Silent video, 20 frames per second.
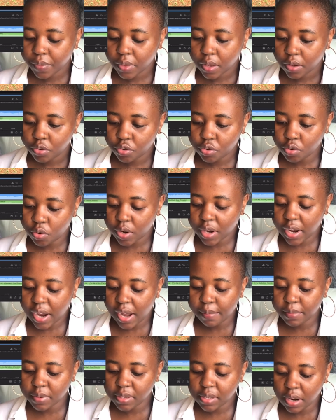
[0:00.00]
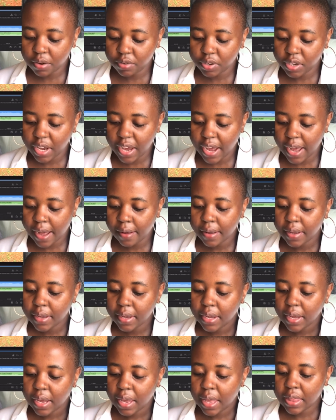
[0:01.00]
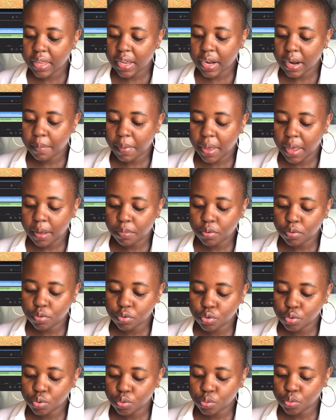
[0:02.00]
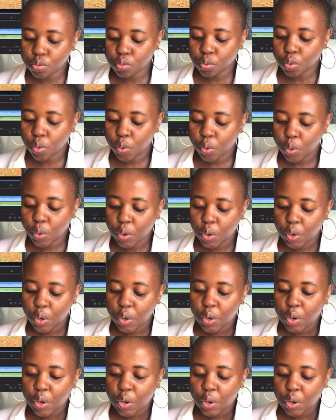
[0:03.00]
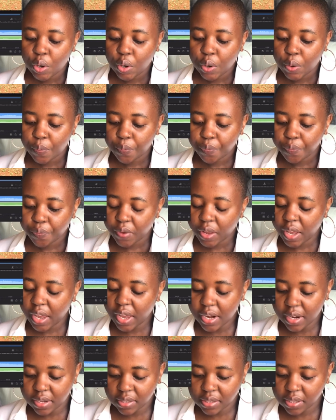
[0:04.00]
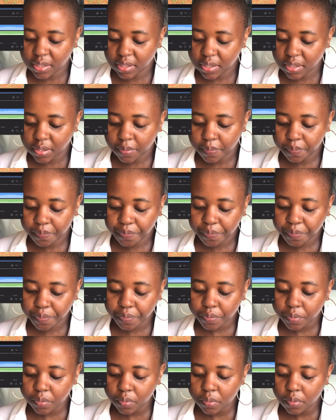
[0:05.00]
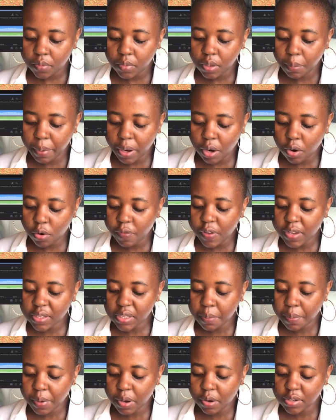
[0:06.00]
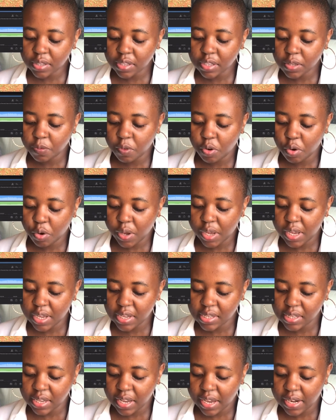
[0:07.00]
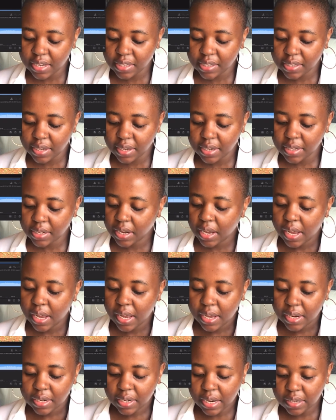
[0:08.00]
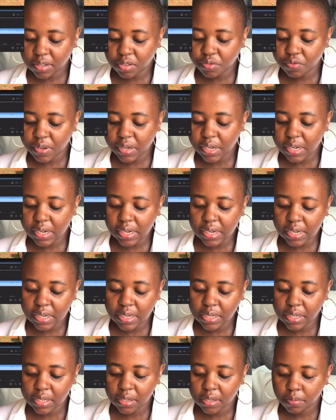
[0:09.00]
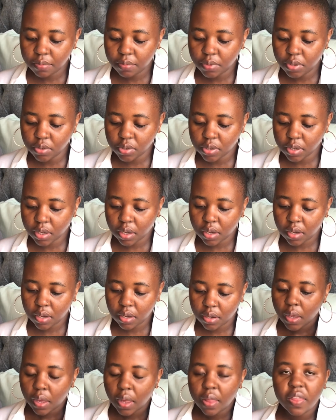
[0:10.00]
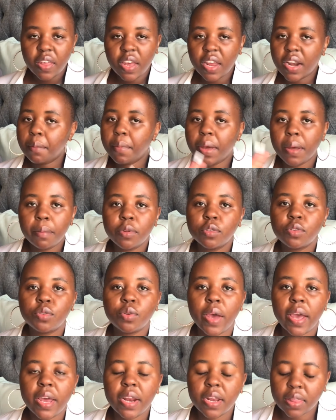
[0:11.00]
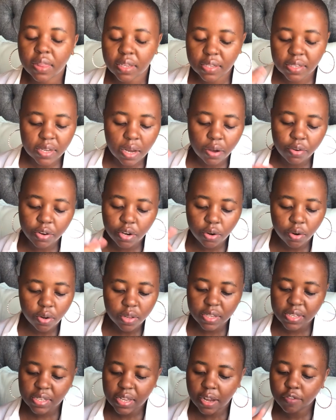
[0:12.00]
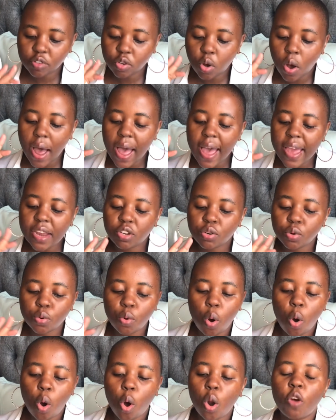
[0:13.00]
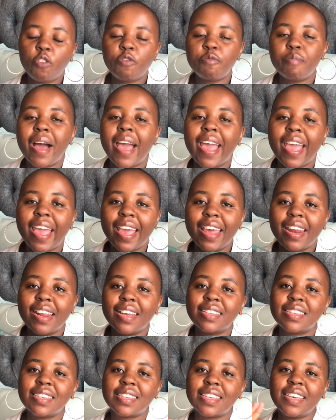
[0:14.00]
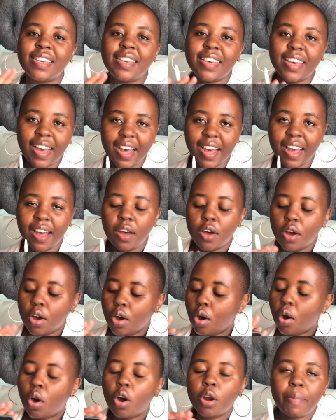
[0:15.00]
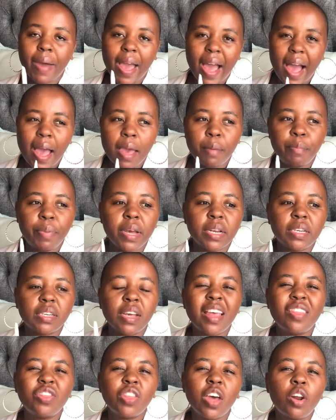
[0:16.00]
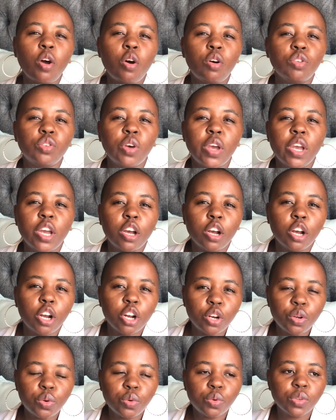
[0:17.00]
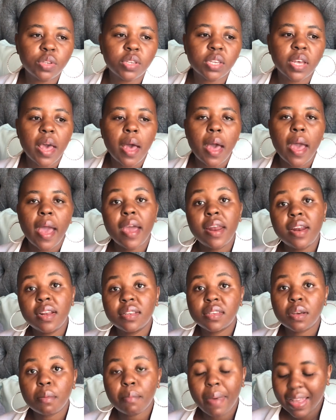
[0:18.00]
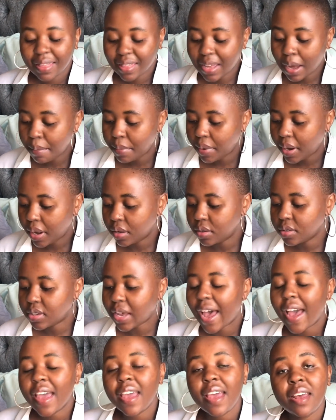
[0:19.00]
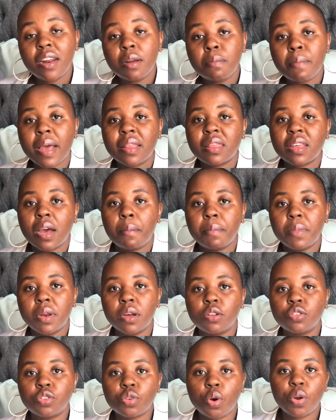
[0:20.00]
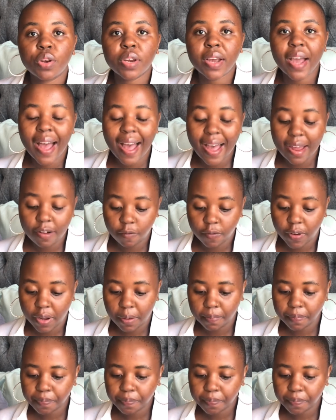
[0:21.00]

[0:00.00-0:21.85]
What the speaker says: so it comes down here, and then I'm able to edit it. But obviously, because this video is edited, doesn't really need music. And then I'm able to edit the sound and all the stuff. So I do all of my edits here on my iPad, and that also includes editing my thumbnails. I edit my thumbnails on Canva.